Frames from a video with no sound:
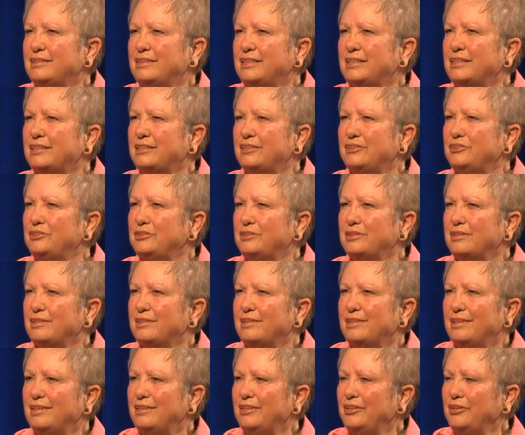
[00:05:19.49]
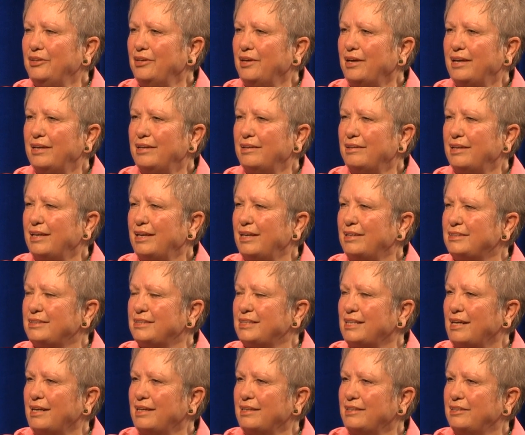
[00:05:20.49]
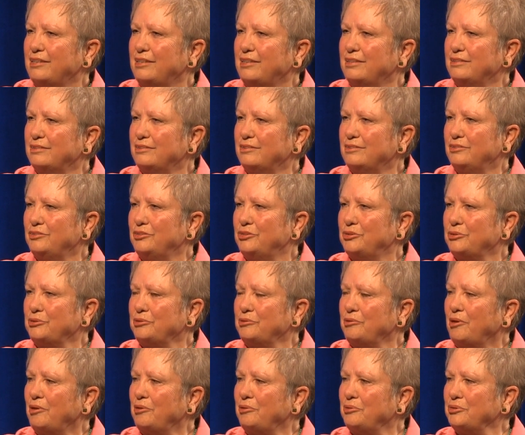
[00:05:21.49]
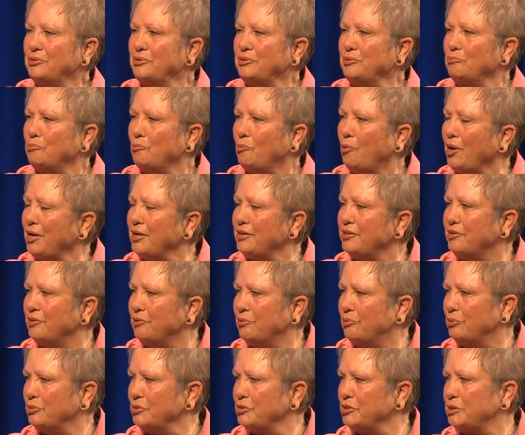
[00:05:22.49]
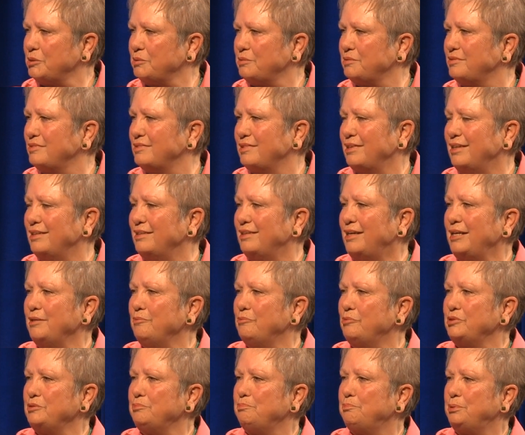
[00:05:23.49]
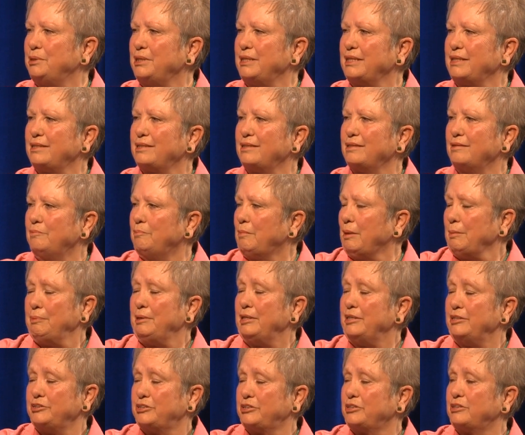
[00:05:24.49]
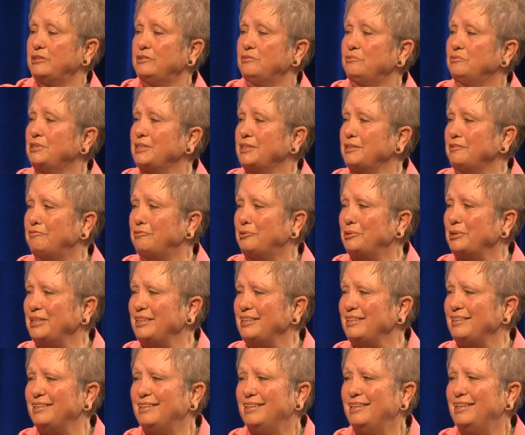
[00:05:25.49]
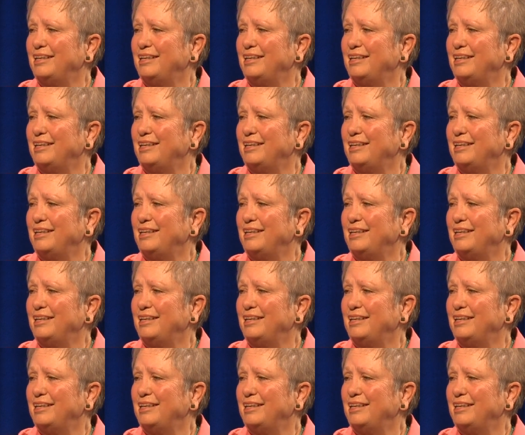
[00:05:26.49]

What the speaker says: then as I grew older and wanted a horse, I would pick, and my parents couldn't really afford it.